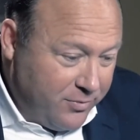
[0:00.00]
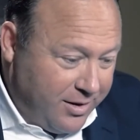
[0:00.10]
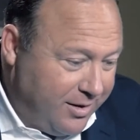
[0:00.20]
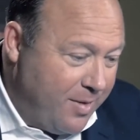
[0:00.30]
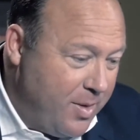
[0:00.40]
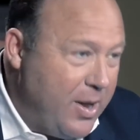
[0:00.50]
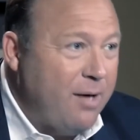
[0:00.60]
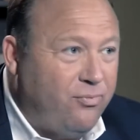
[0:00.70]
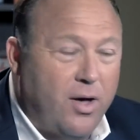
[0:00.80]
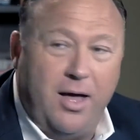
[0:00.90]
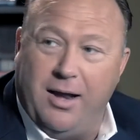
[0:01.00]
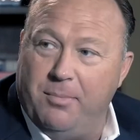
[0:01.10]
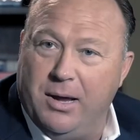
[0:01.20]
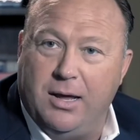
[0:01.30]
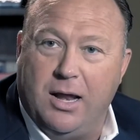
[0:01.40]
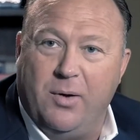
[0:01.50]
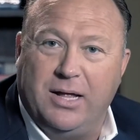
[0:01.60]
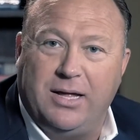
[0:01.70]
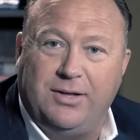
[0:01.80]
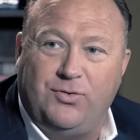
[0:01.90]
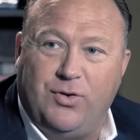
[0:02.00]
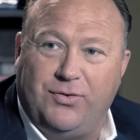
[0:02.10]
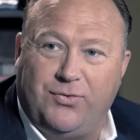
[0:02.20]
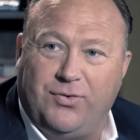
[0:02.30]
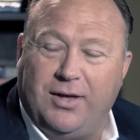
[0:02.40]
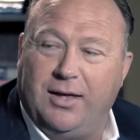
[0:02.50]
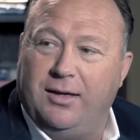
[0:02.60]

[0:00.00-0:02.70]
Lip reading: and then have fun. I mean, it's.